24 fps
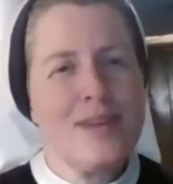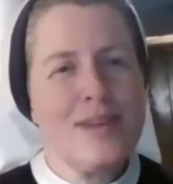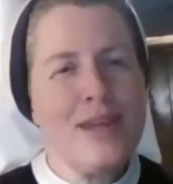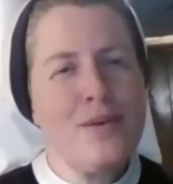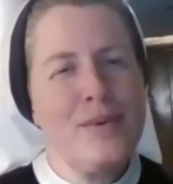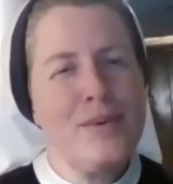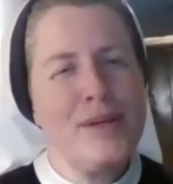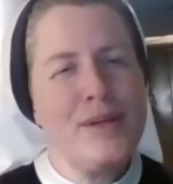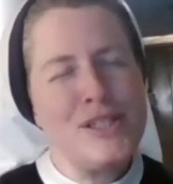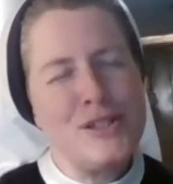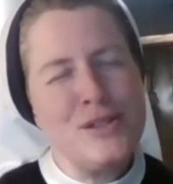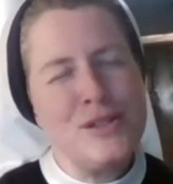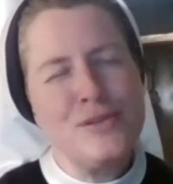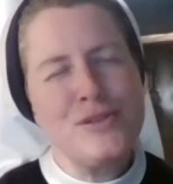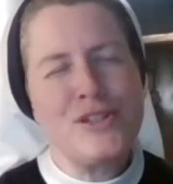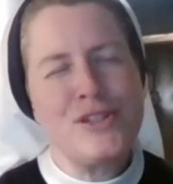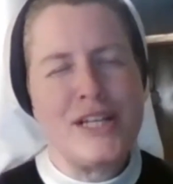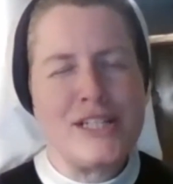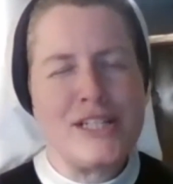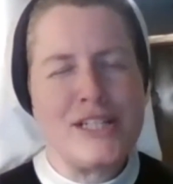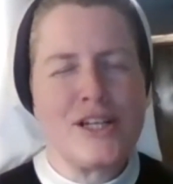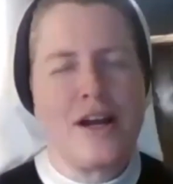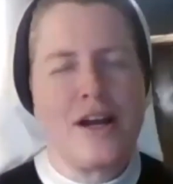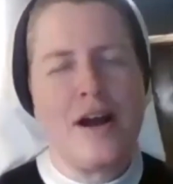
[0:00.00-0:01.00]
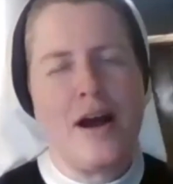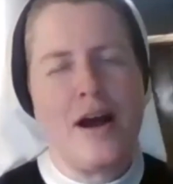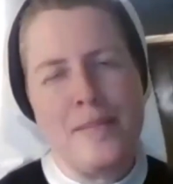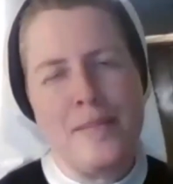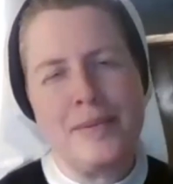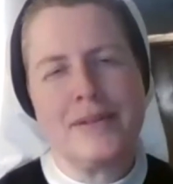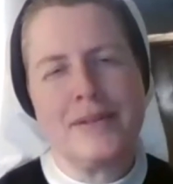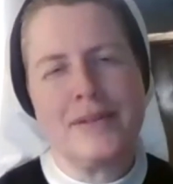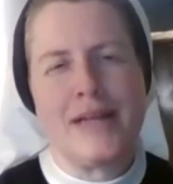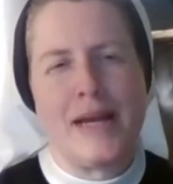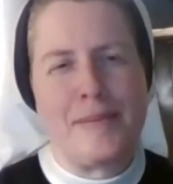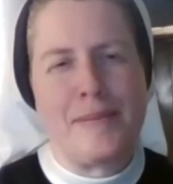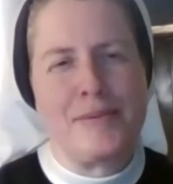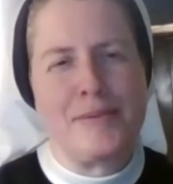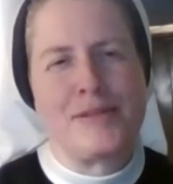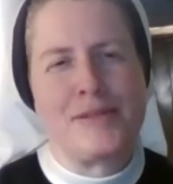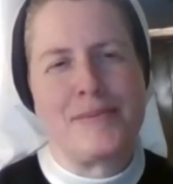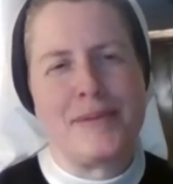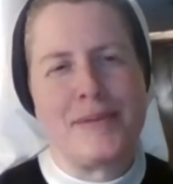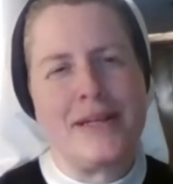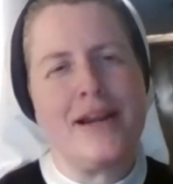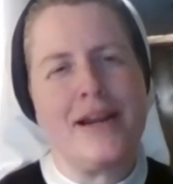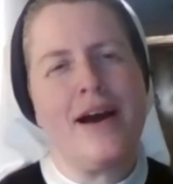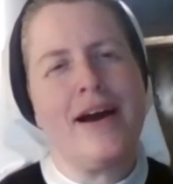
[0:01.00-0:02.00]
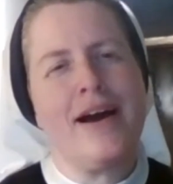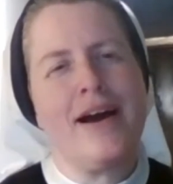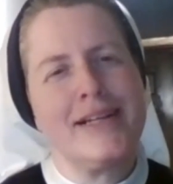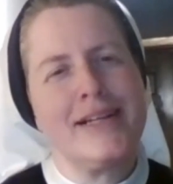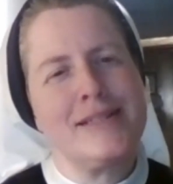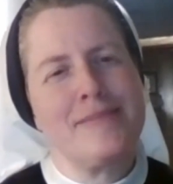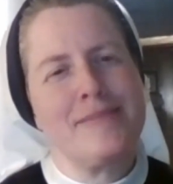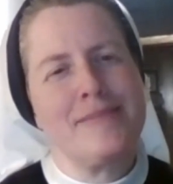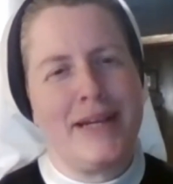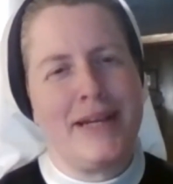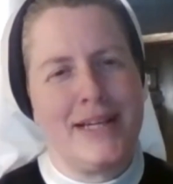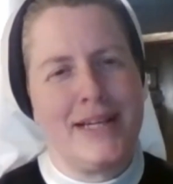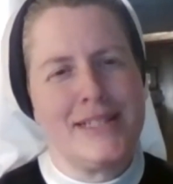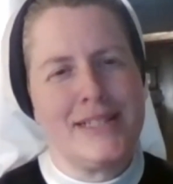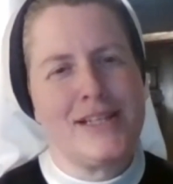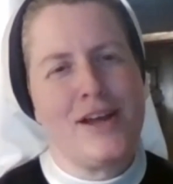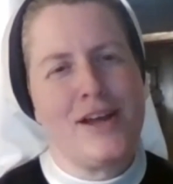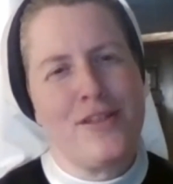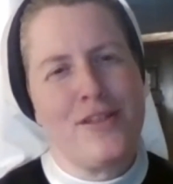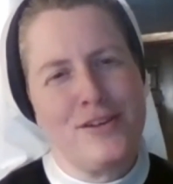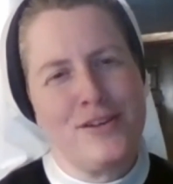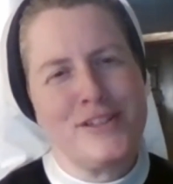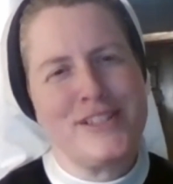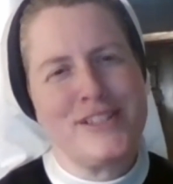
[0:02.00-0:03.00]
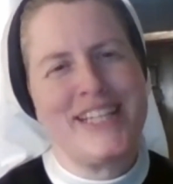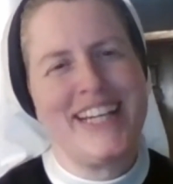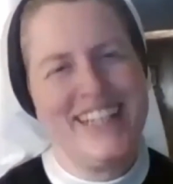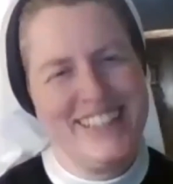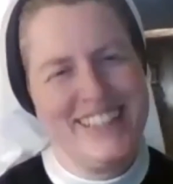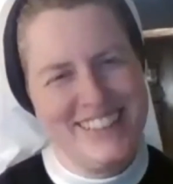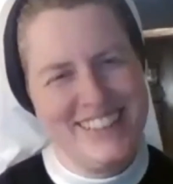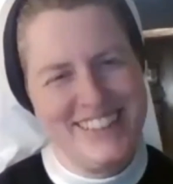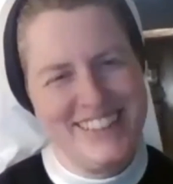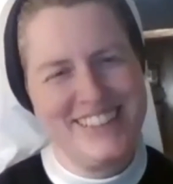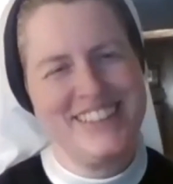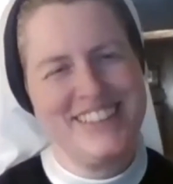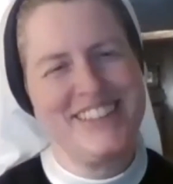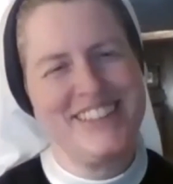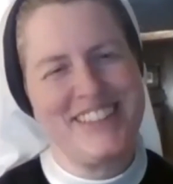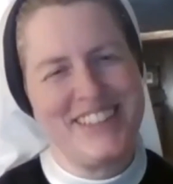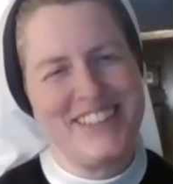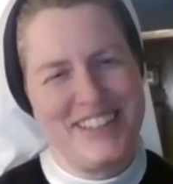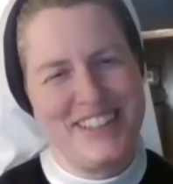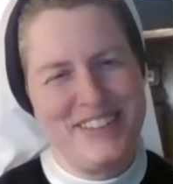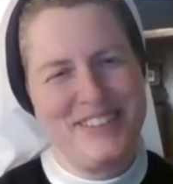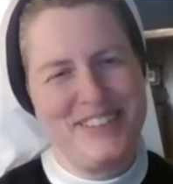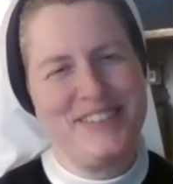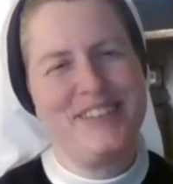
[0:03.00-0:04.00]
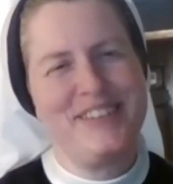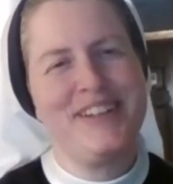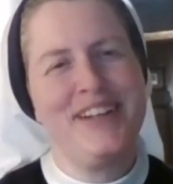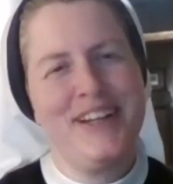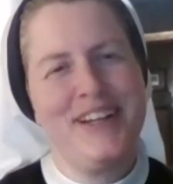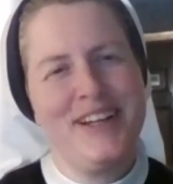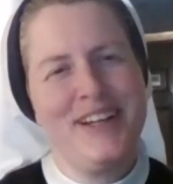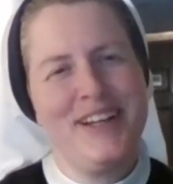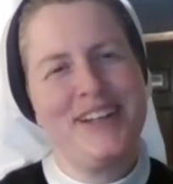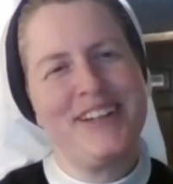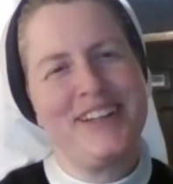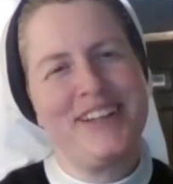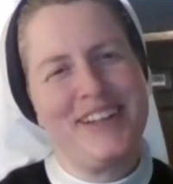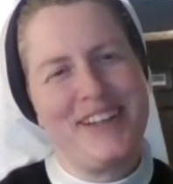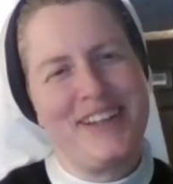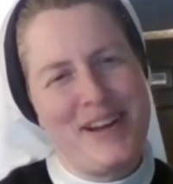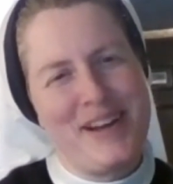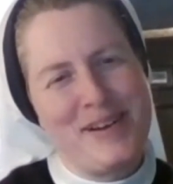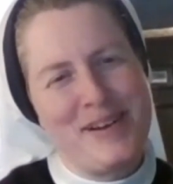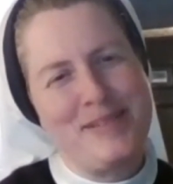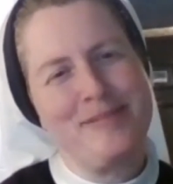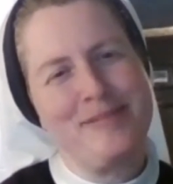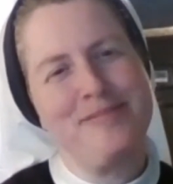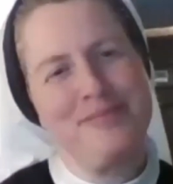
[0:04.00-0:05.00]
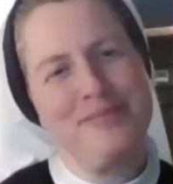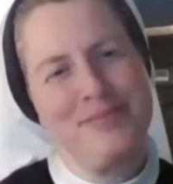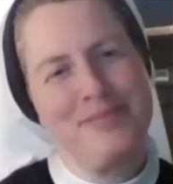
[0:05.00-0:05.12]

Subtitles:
We do change a couple diapers, but not as many as others. So, yeah.